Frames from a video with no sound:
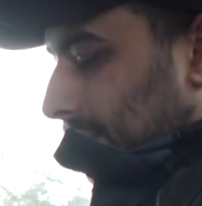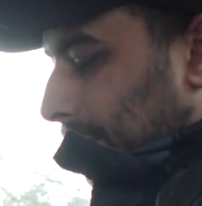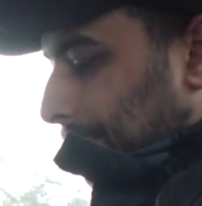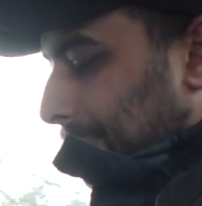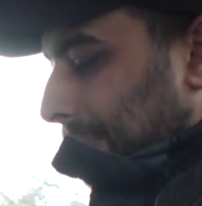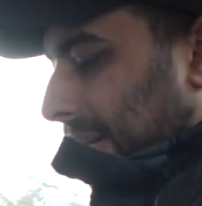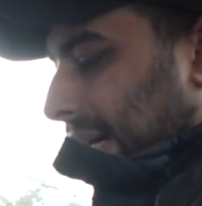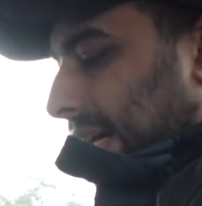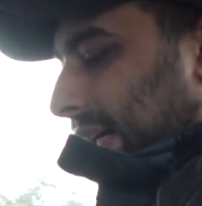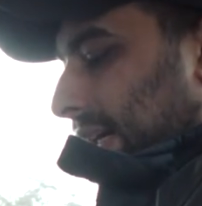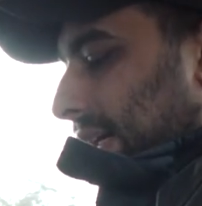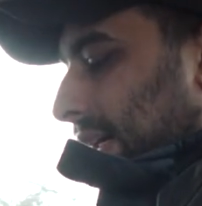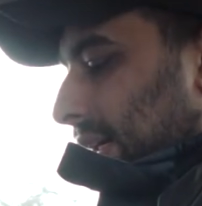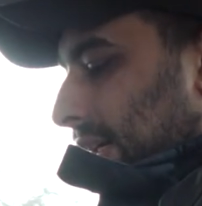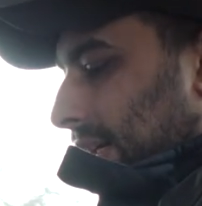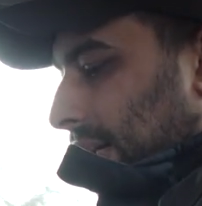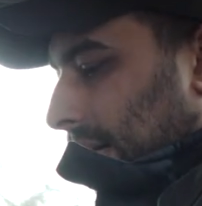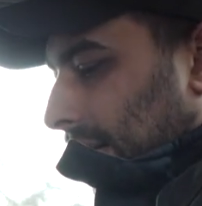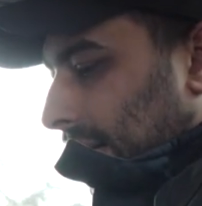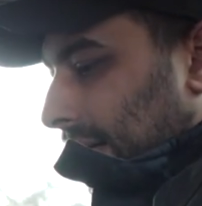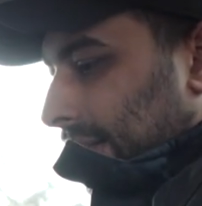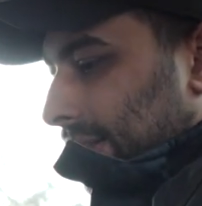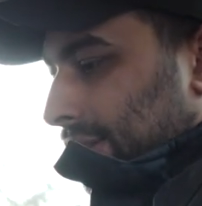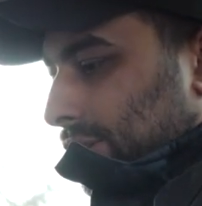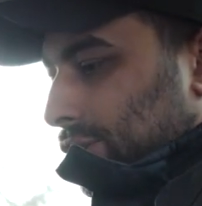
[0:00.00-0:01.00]
the back.
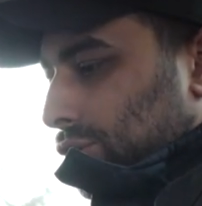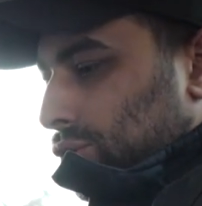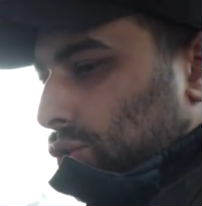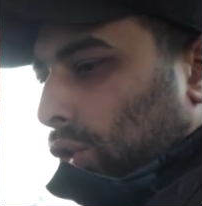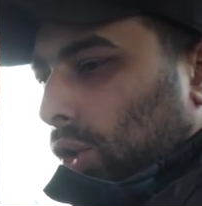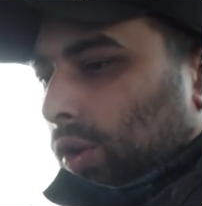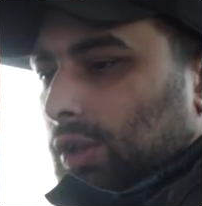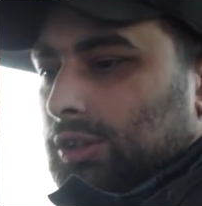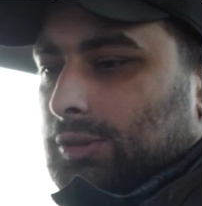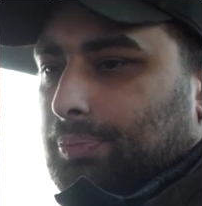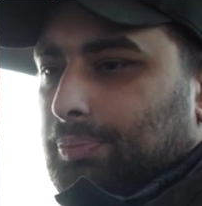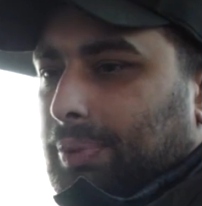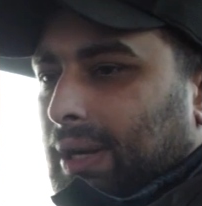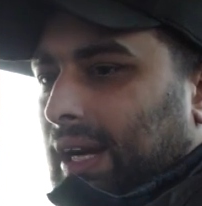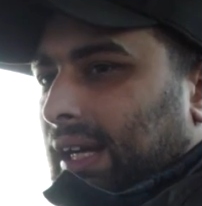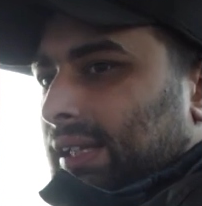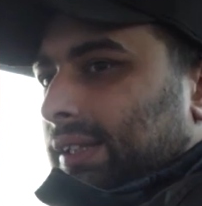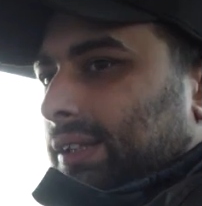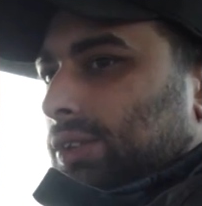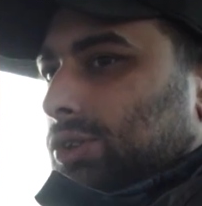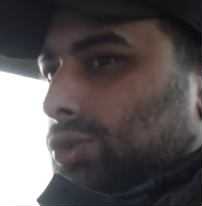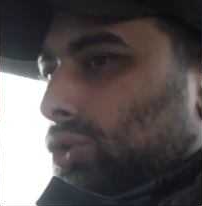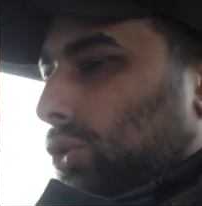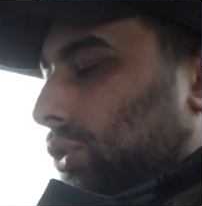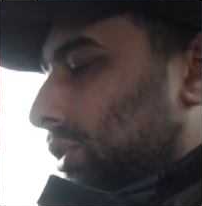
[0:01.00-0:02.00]
It's not as bad,
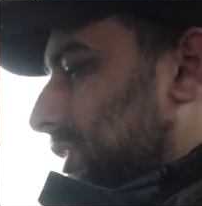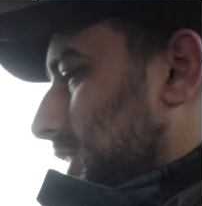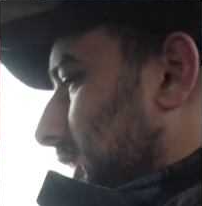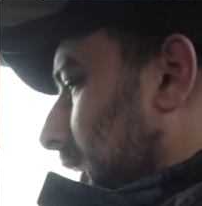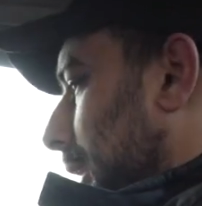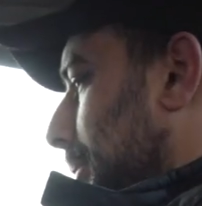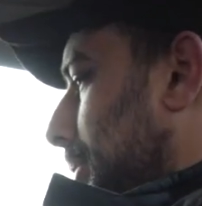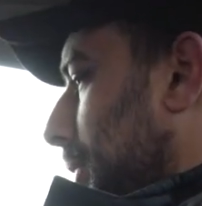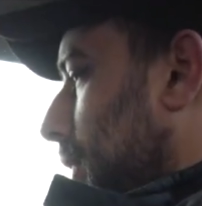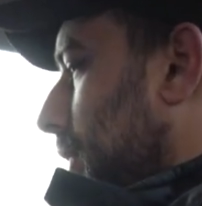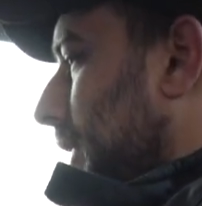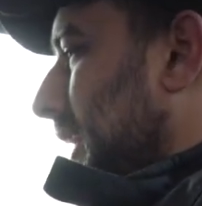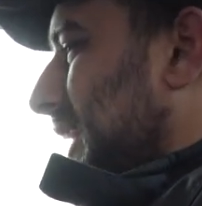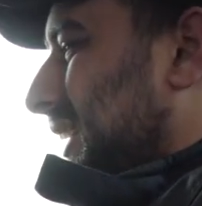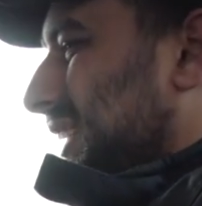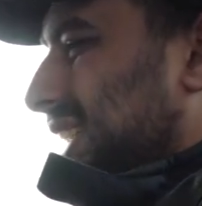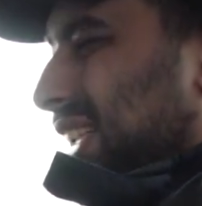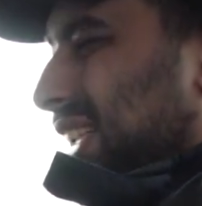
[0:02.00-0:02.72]
it's not as terrible. It